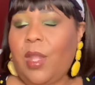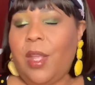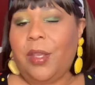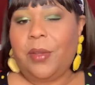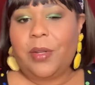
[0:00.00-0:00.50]

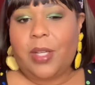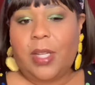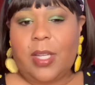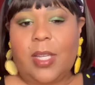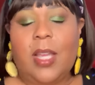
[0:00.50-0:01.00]

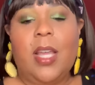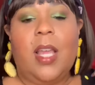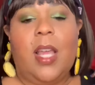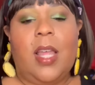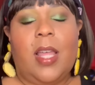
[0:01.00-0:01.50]
Utica,
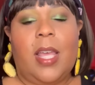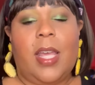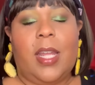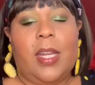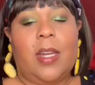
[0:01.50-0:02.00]

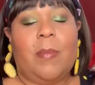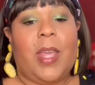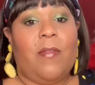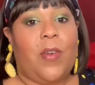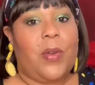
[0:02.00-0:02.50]
it ended up
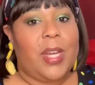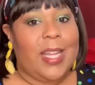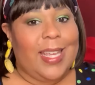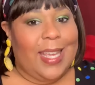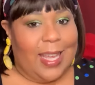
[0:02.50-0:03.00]
they voted
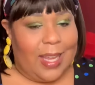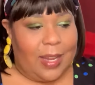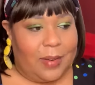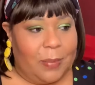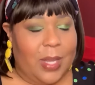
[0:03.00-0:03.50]

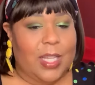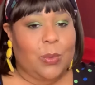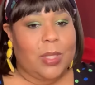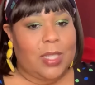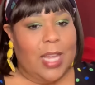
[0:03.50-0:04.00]
again because it
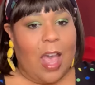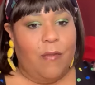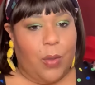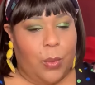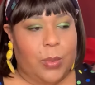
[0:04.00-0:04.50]
was a tie
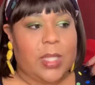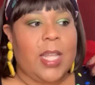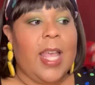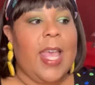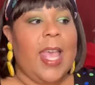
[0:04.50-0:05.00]
vote.
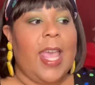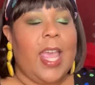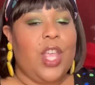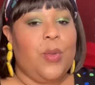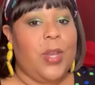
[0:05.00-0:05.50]

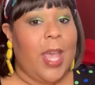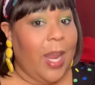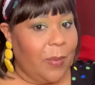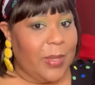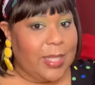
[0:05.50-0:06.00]
And
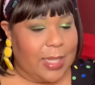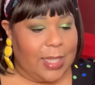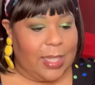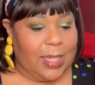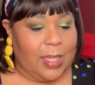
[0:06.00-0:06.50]

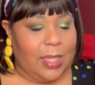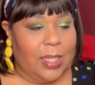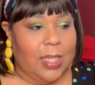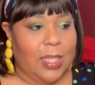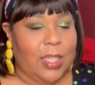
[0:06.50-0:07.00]
unanimously,
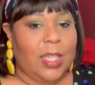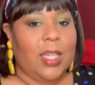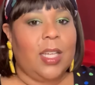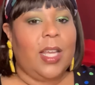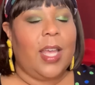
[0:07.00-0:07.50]

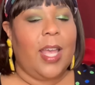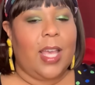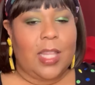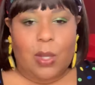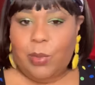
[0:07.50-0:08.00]

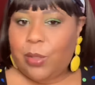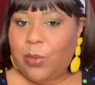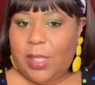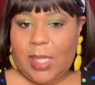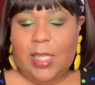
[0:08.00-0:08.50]
Elliot with two
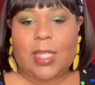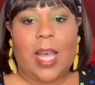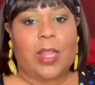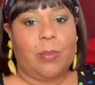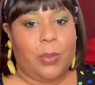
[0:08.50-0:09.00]
T's
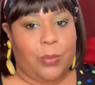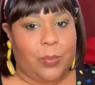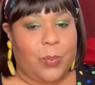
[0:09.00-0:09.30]
got the boot.